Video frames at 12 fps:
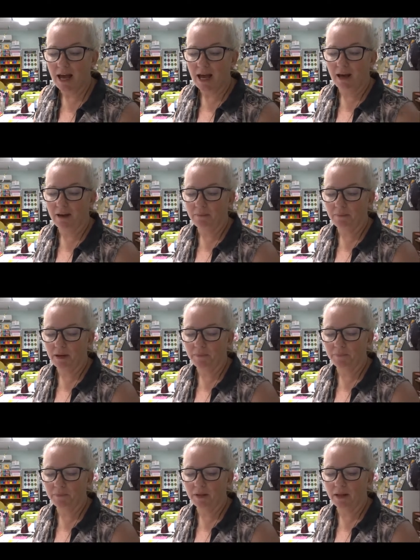But
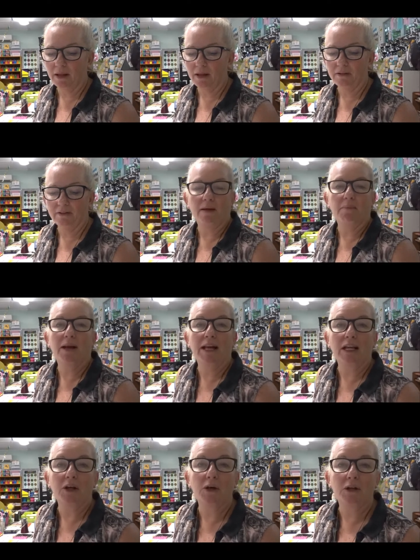start
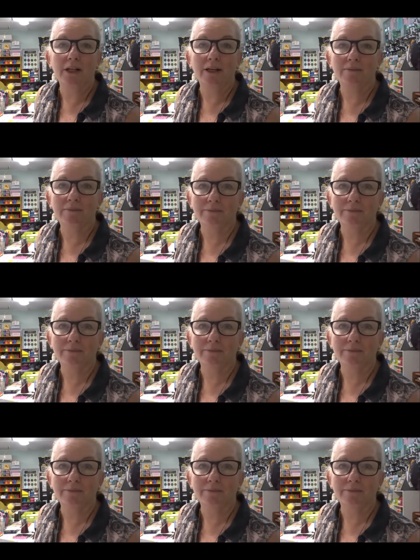planning early.